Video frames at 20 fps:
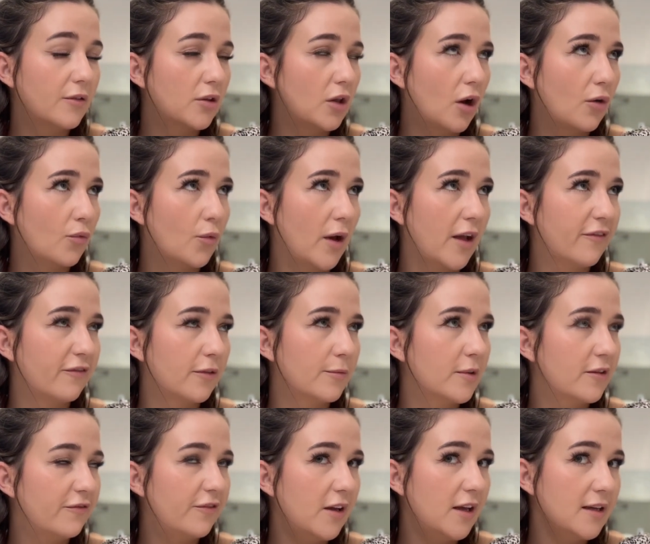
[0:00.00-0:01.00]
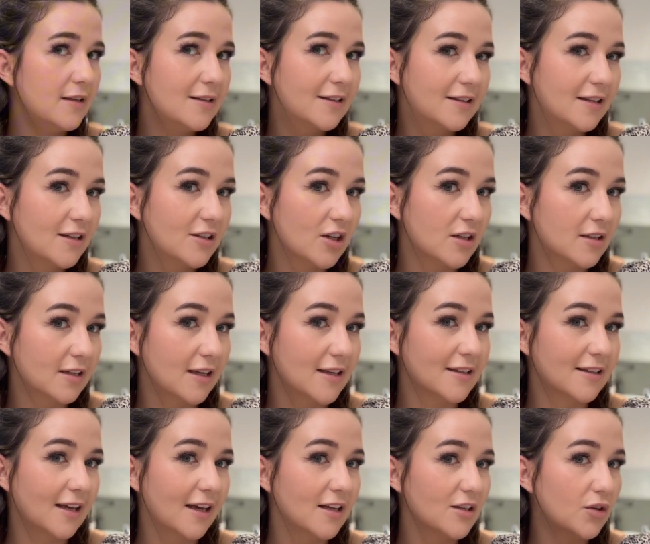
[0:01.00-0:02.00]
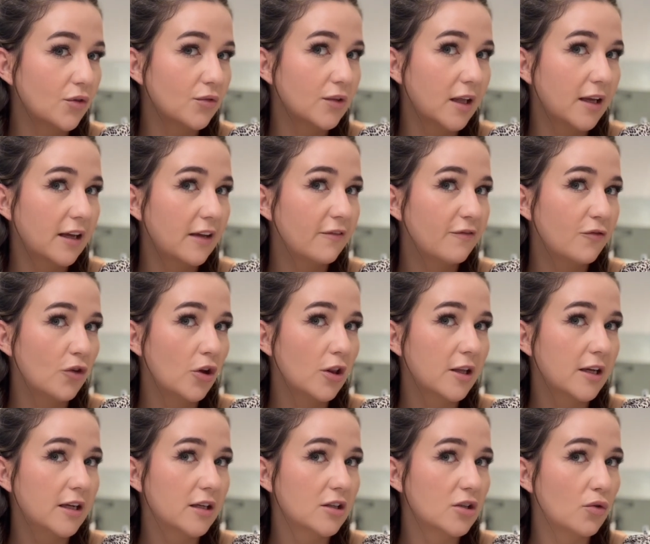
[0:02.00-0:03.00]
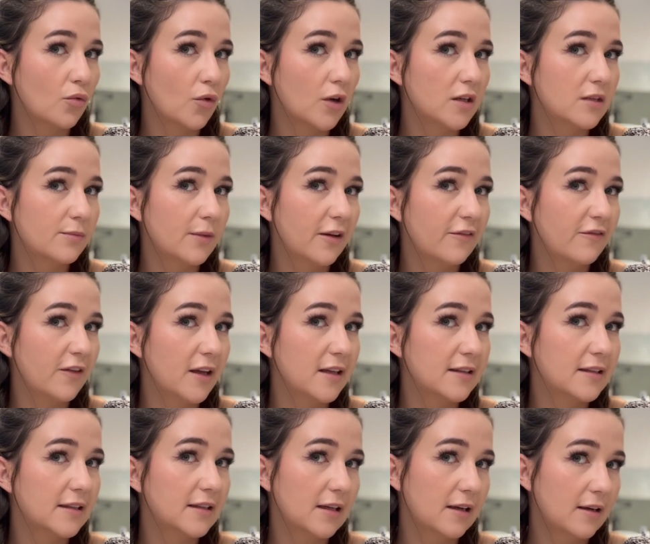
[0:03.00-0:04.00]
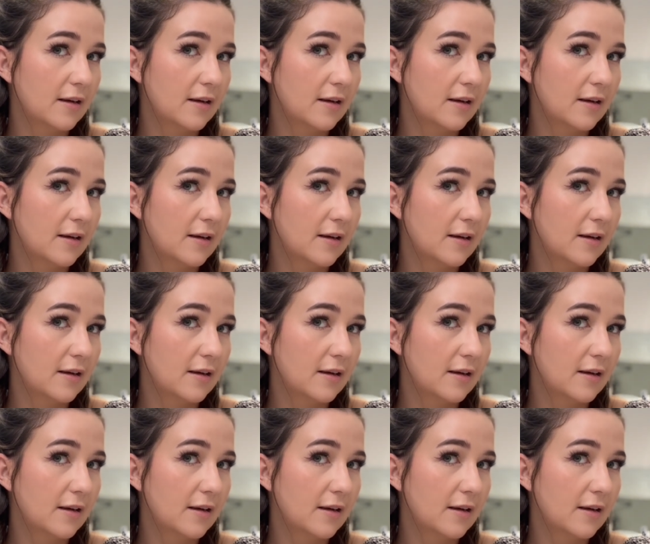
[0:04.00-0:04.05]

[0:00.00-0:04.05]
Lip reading: away from the face, just because I don't like it falling towards my face.